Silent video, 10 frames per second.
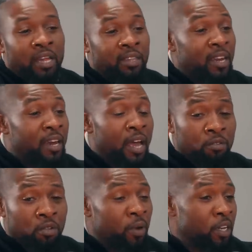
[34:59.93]
and then
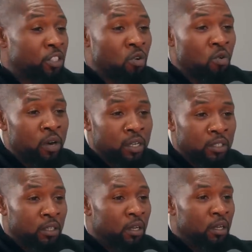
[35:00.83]
now the way this corn
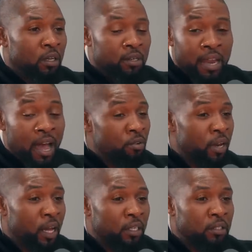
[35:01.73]
is
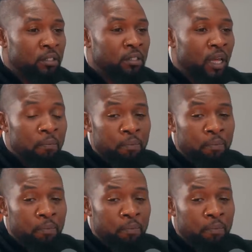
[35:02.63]
nowadays, they